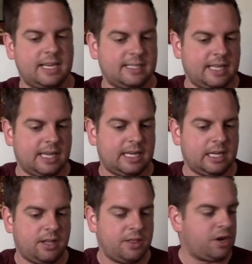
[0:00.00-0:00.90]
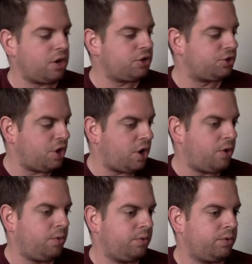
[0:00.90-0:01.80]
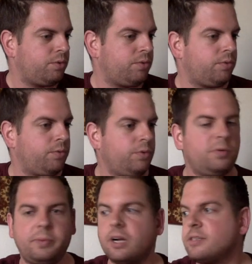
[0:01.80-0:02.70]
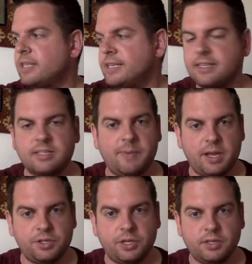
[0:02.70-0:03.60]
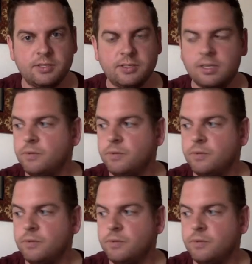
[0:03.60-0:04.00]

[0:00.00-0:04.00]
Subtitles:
is that there's no rule books in these expansions,